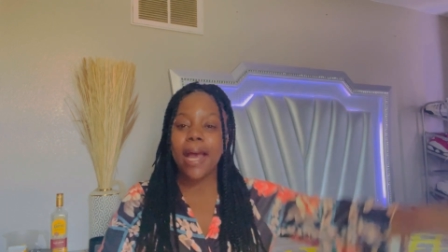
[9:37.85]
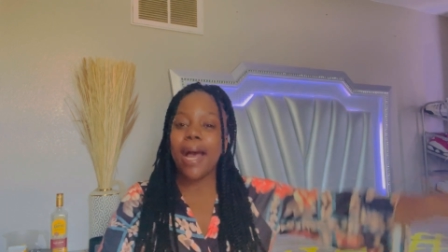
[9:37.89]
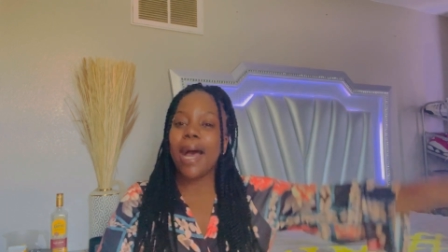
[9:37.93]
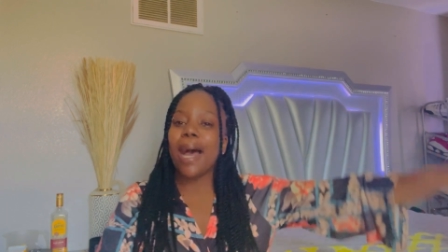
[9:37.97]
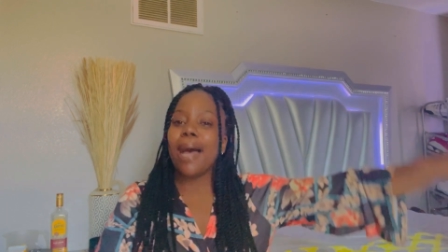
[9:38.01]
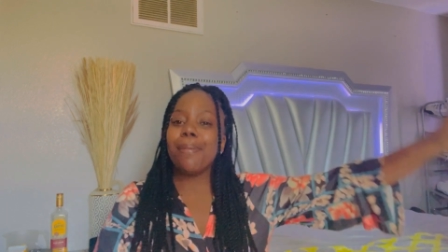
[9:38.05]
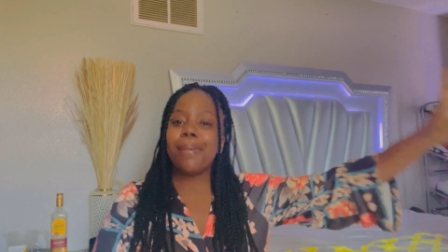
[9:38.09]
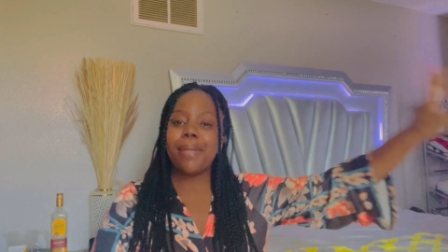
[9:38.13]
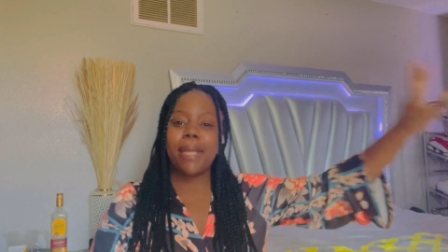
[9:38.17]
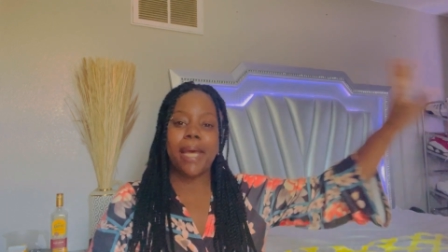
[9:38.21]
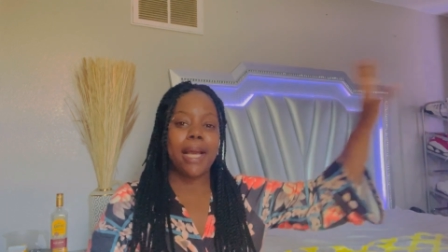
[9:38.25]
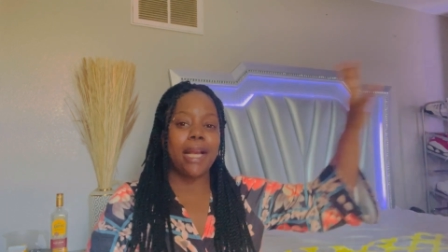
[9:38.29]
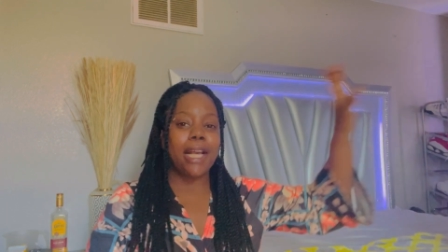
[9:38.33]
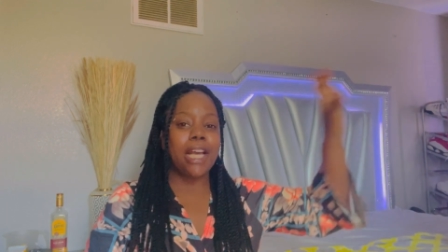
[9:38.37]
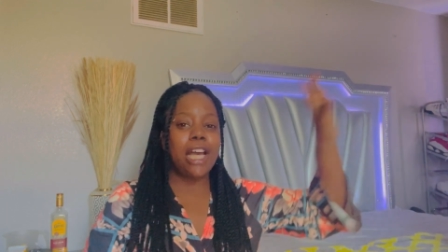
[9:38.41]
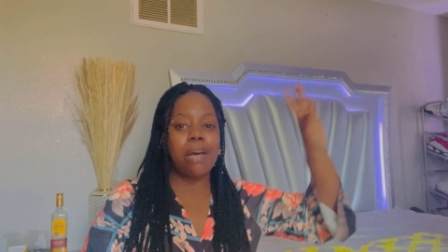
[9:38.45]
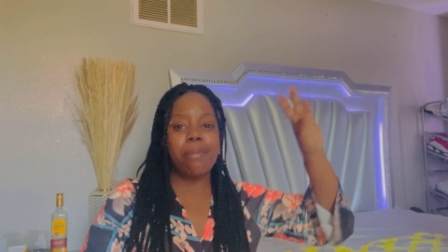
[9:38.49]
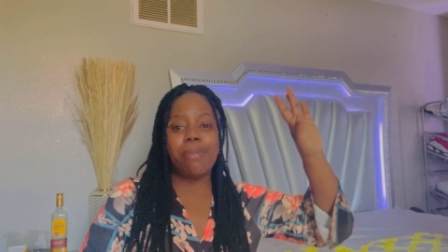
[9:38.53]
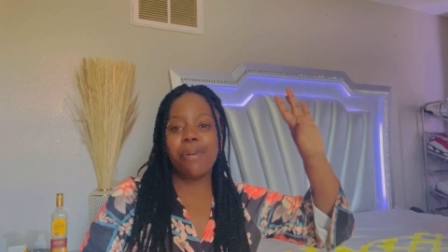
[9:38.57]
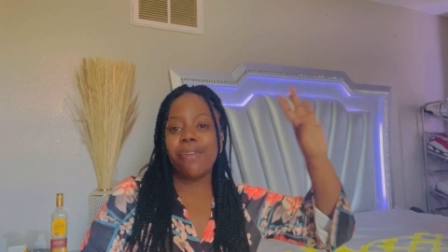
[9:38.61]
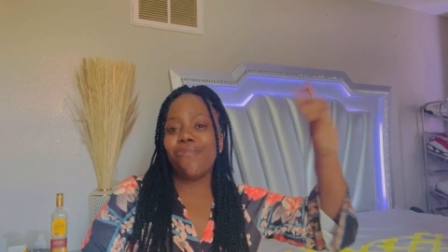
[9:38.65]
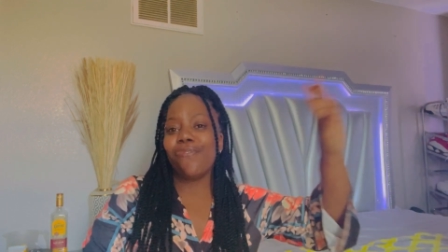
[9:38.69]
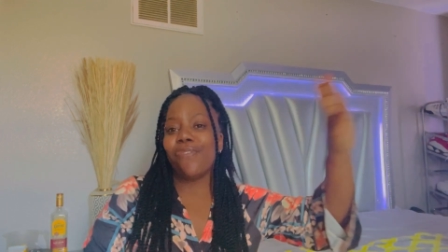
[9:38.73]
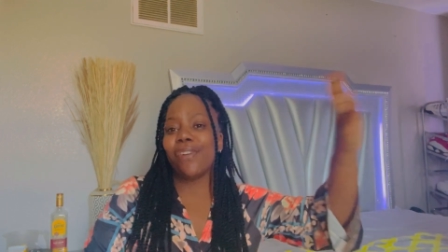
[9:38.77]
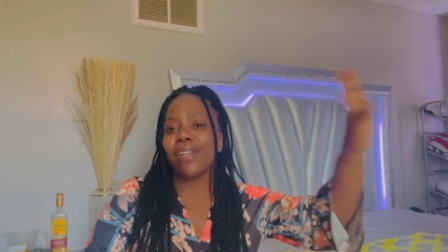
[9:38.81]
I'm not
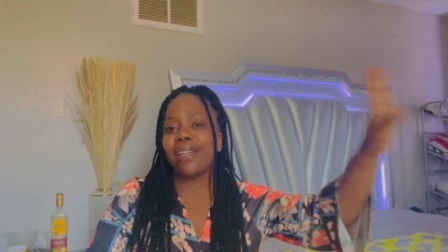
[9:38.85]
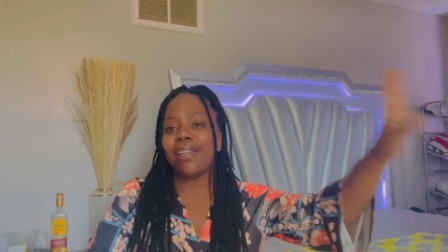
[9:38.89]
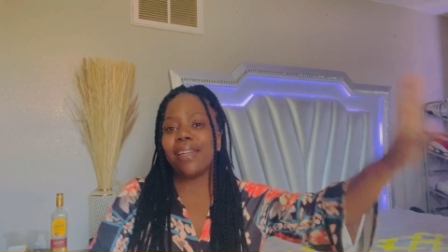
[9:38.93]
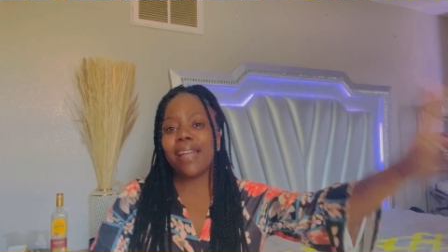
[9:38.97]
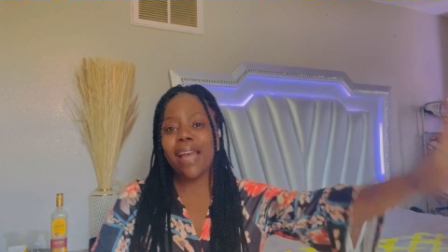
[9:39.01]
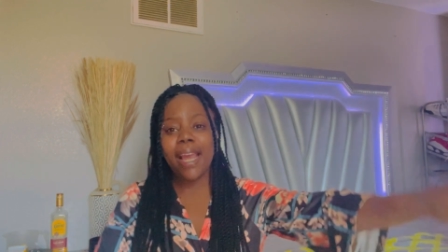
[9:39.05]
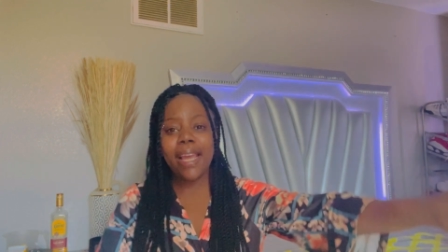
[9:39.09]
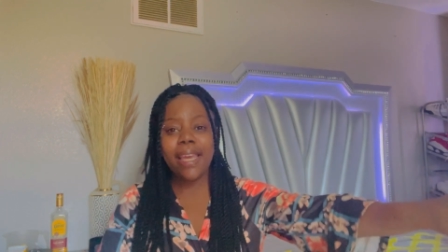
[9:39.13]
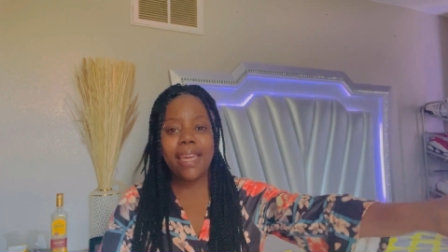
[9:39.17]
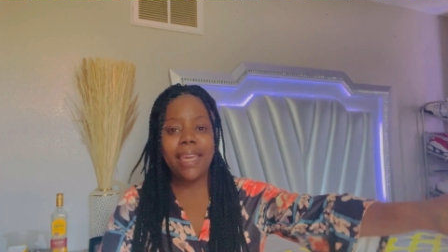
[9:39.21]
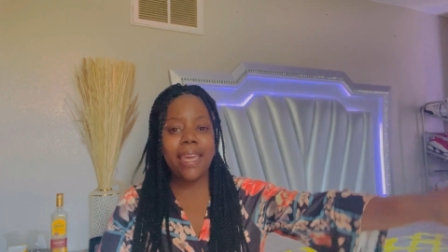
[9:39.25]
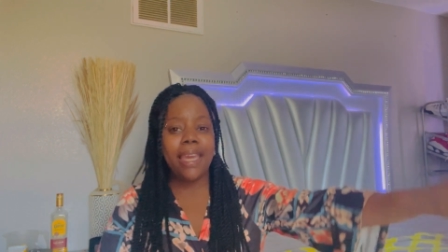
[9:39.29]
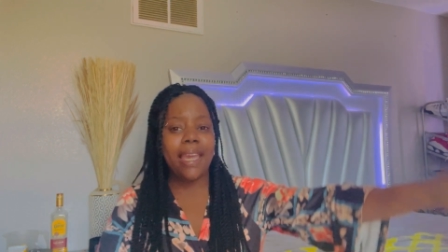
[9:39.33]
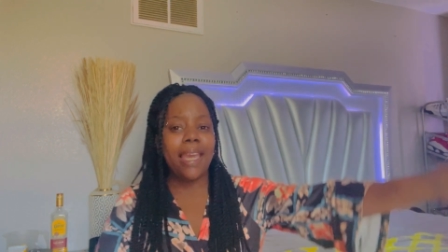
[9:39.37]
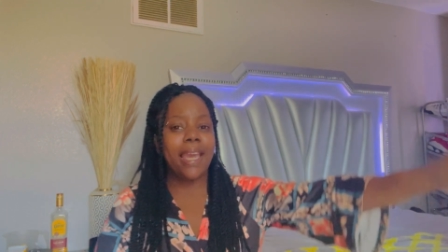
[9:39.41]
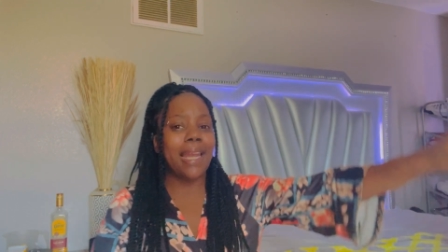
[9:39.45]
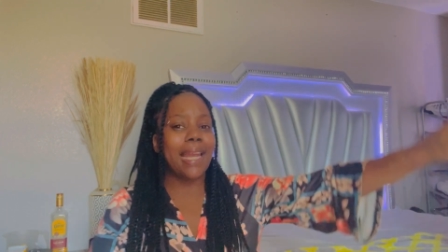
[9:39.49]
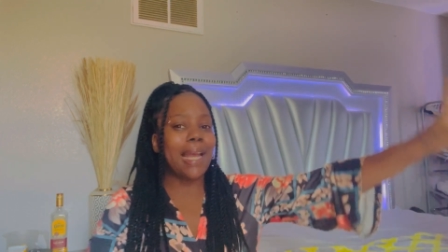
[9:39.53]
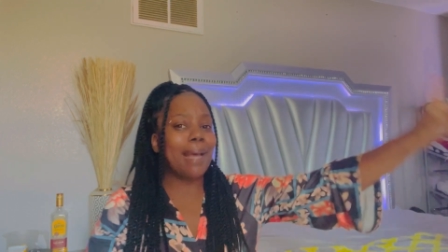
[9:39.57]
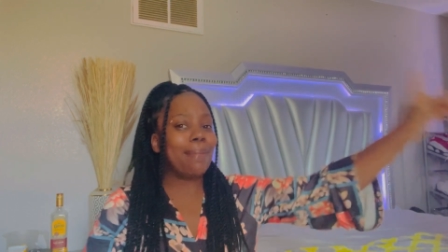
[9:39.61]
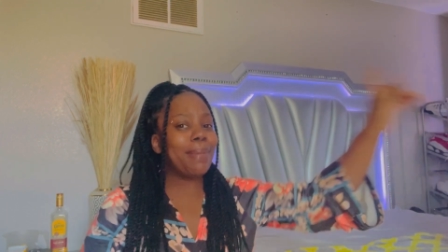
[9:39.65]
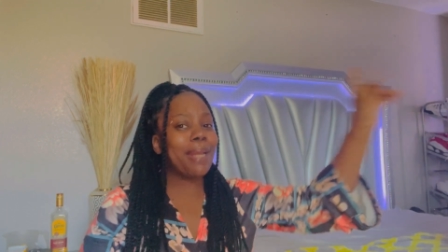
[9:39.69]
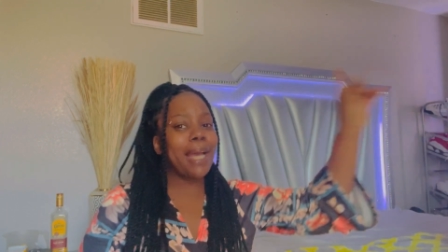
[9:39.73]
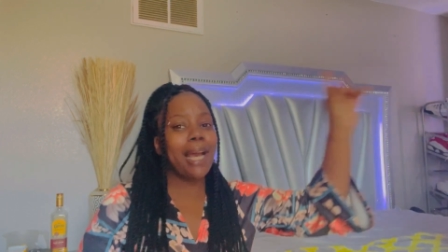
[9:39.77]
coming for Nike and I'm